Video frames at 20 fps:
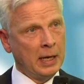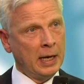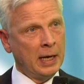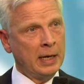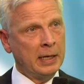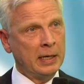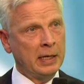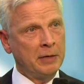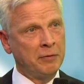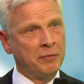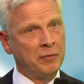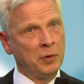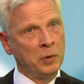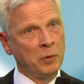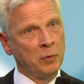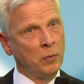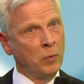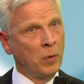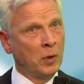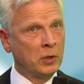And if
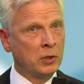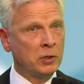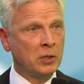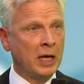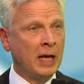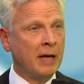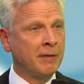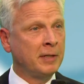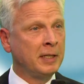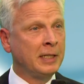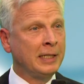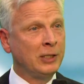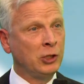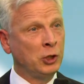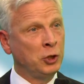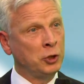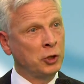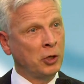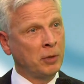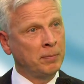you want to have an
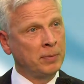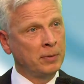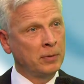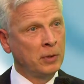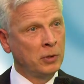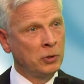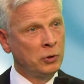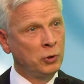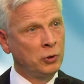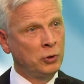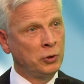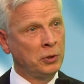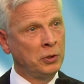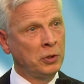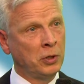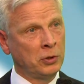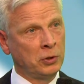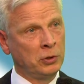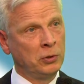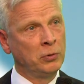easy job, you should
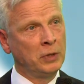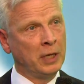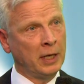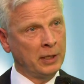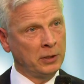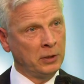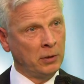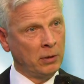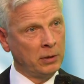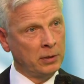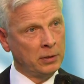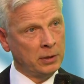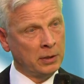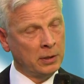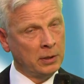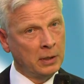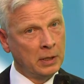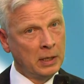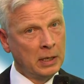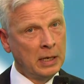not do cardiology.
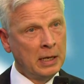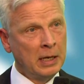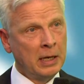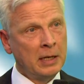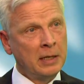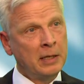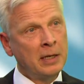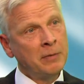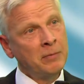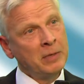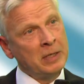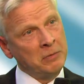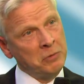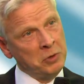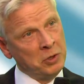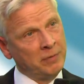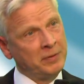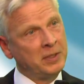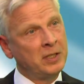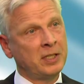Yeah. Then, when
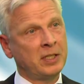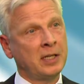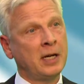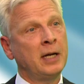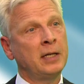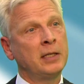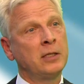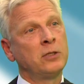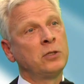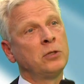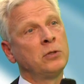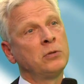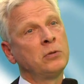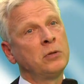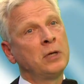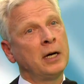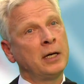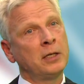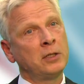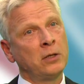you've decided to do
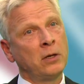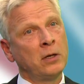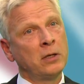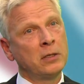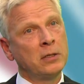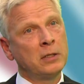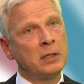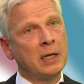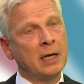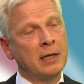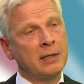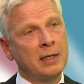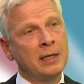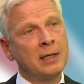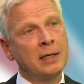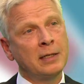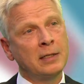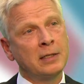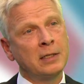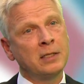cardiology, I
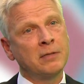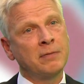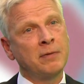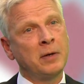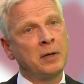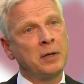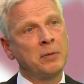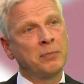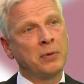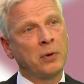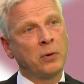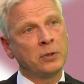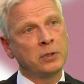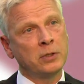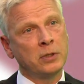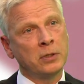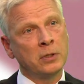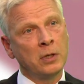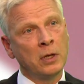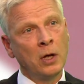think it is very
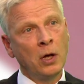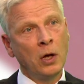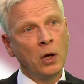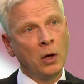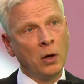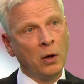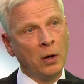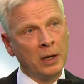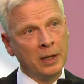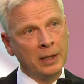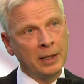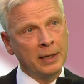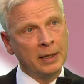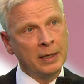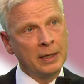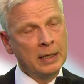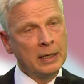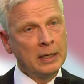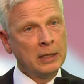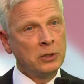important
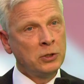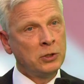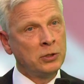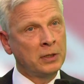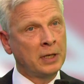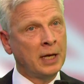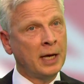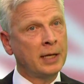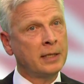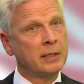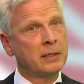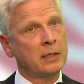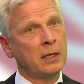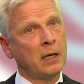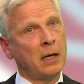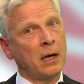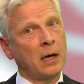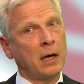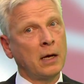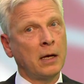early to get
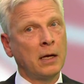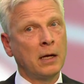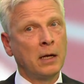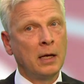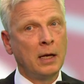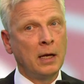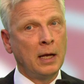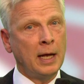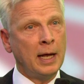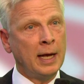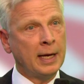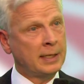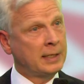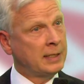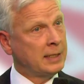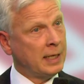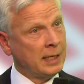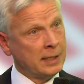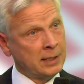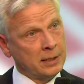uh,
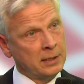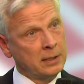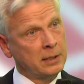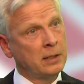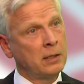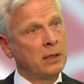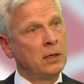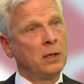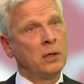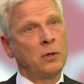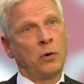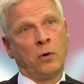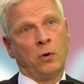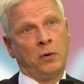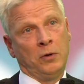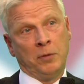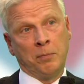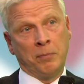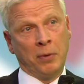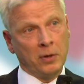access
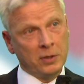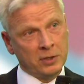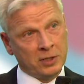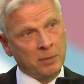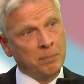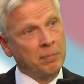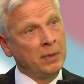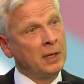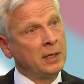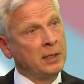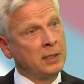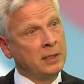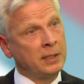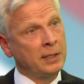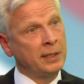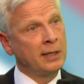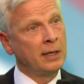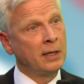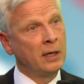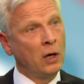or the
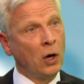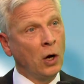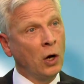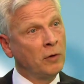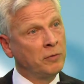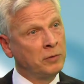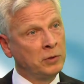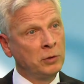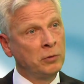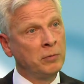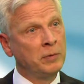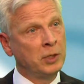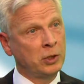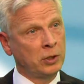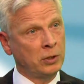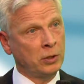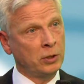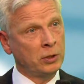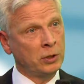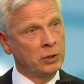possibility of do
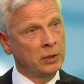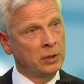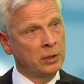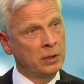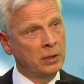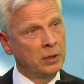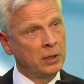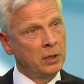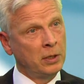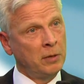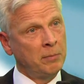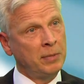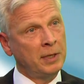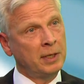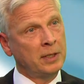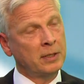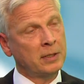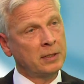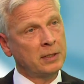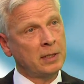research
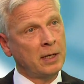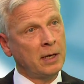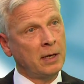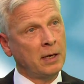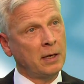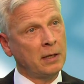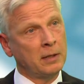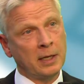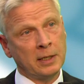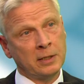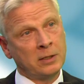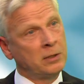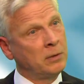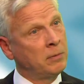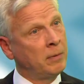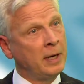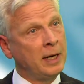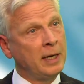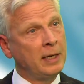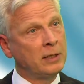because uh, that's the
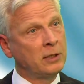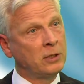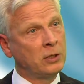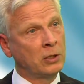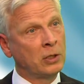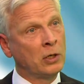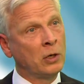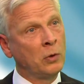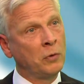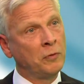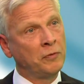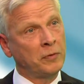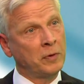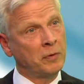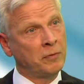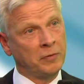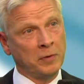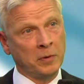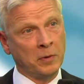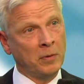way to go
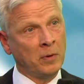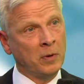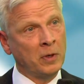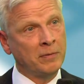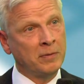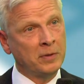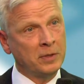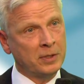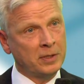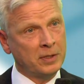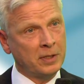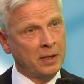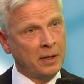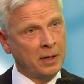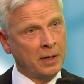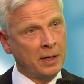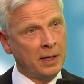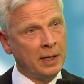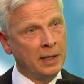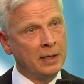for, for all of us
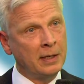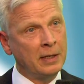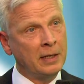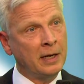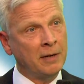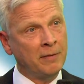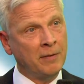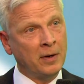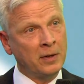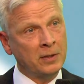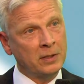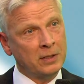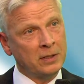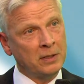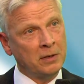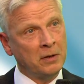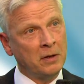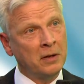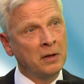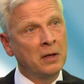uh, in the advanced
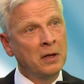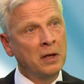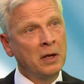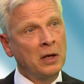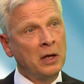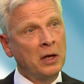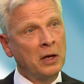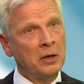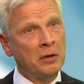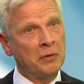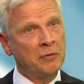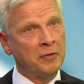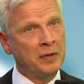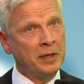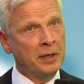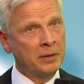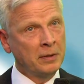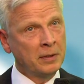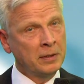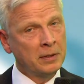uh, uh
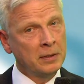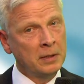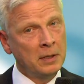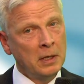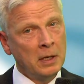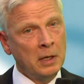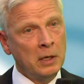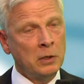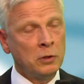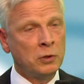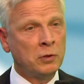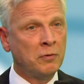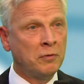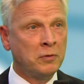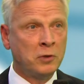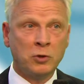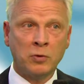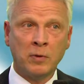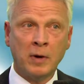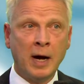field to
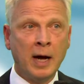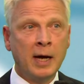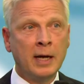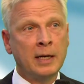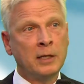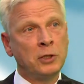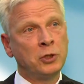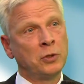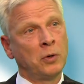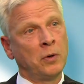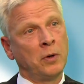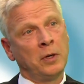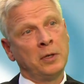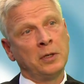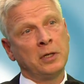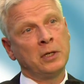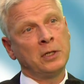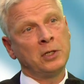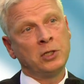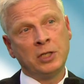try and
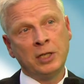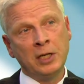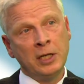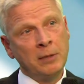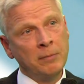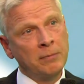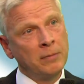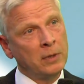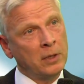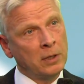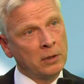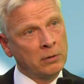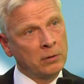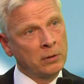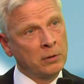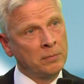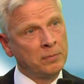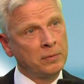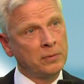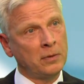join a team, a
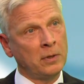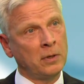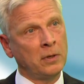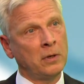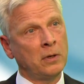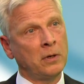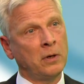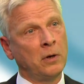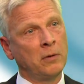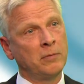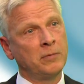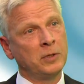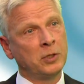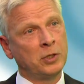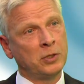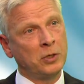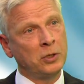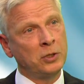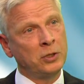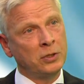group uh, of
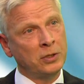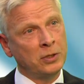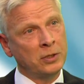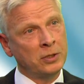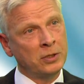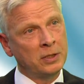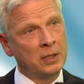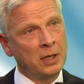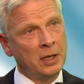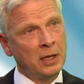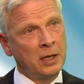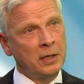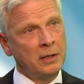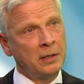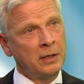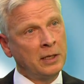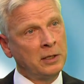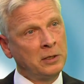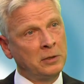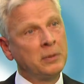researchers
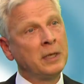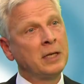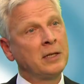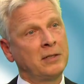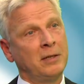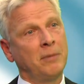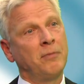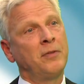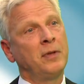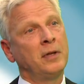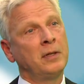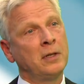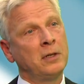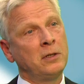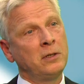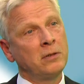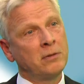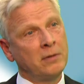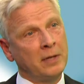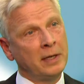that are doing something
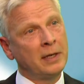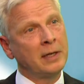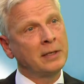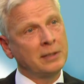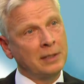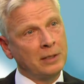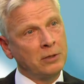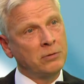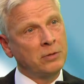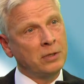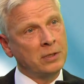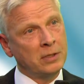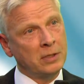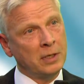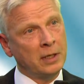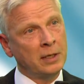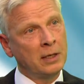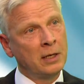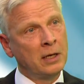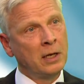that you think is
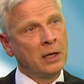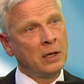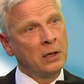interesting.